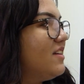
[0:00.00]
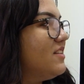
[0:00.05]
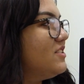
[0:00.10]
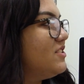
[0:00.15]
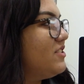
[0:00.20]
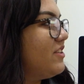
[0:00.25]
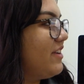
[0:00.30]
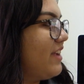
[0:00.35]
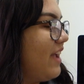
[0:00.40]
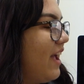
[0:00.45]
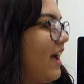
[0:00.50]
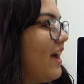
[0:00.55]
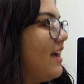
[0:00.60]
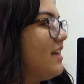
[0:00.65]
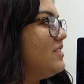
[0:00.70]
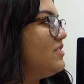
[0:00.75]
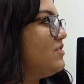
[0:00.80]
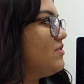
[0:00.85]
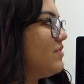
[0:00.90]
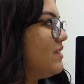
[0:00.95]
So
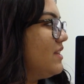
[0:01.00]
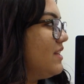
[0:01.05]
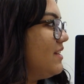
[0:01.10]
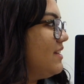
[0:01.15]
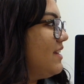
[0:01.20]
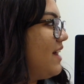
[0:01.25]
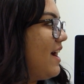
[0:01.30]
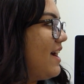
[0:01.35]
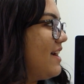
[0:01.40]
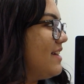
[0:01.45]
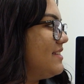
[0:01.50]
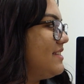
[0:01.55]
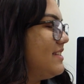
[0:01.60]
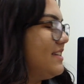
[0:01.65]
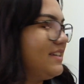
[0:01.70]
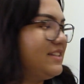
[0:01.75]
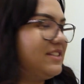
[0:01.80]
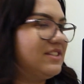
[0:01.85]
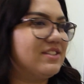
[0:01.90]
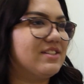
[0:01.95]
yeah, it's really nice.
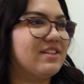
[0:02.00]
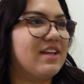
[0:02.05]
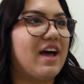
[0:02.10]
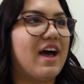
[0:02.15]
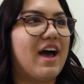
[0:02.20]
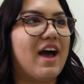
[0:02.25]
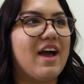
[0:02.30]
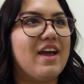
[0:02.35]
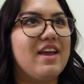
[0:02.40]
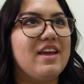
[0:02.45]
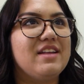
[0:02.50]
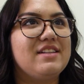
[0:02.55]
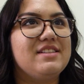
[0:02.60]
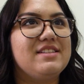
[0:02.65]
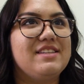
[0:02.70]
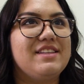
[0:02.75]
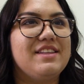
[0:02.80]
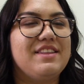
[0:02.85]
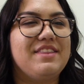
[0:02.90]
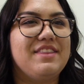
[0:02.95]

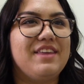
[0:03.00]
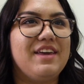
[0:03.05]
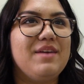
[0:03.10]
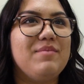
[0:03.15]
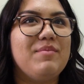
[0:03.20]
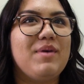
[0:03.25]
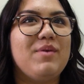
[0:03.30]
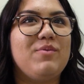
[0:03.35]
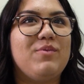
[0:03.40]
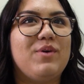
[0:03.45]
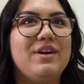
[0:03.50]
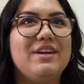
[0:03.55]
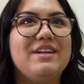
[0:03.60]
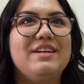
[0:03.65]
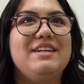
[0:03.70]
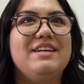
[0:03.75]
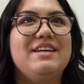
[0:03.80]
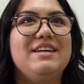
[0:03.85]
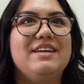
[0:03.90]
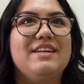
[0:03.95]
It's the theme I
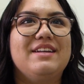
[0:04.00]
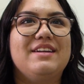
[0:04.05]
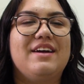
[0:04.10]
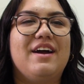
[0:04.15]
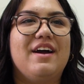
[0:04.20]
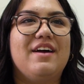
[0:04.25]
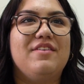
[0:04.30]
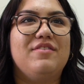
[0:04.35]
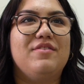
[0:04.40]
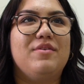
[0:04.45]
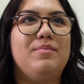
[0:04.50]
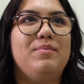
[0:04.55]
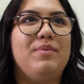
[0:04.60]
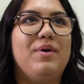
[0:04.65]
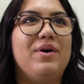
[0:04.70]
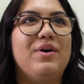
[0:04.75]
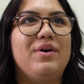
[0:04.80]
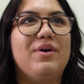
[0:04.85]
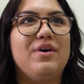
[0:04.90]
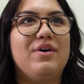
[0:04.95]
wanted it in, kind of a
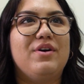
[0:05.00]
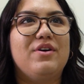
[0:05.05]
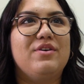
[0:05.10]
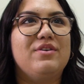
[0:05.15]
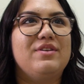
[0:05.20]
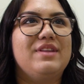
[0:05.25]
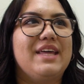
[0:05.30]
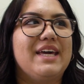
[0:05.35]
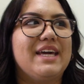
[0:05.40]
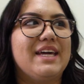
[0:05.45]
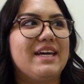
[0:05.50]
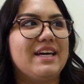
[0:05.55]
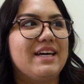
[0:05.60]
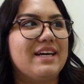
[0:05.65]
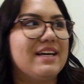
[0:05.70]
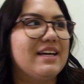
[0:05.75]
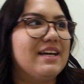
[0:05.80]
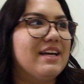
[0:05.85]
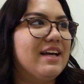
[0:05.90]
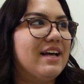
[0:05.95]
boho, like
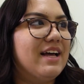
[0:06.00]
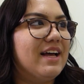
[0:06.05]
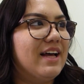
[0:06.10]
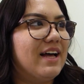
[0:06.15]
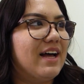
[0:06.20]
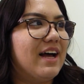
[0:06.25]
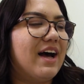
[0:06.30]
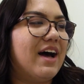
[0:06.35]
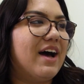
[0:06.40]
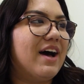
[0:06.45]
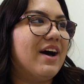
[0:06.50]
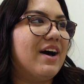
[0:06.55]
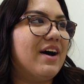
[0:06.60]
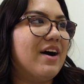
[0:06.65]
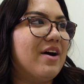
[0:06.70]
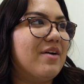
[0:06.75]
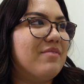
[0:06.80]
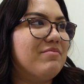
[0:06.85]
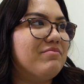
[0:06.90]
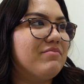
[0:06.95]

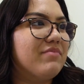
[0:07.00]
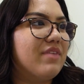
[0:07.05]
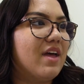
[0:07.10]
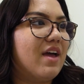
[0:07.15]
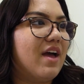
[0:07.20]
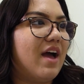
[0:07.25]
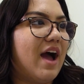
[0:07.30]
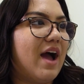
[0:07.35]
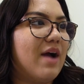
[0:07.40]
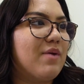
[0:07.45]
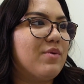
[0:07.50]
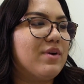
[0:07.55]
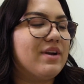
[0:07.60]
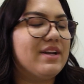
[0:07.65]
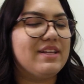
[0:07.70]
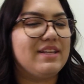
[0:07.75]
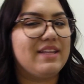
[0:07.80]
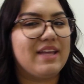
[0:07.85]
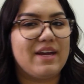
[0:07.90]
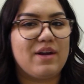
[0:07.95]
I
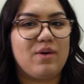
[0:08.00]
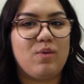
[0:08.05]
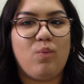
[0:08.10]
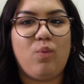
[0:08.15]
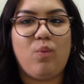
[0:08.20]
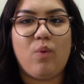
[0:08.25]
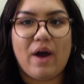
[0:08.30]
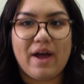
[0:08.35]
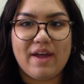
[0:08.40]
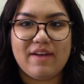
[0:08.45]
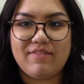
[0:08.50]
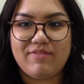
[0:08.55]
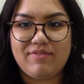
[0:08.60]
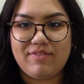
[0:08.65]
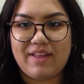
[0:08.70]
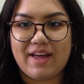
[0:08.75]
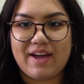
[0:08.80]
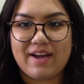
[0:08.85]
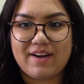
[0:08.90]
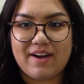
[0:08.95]
wanted like white
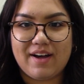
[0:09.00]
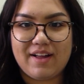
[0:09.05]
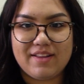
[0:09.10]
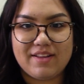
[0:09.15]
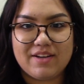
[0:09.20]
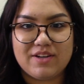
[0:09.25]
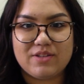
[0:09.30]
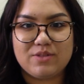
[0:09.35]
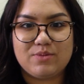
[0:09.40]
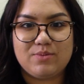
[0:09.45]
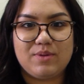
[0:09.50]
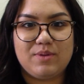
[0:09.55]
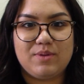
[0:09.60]
flat colors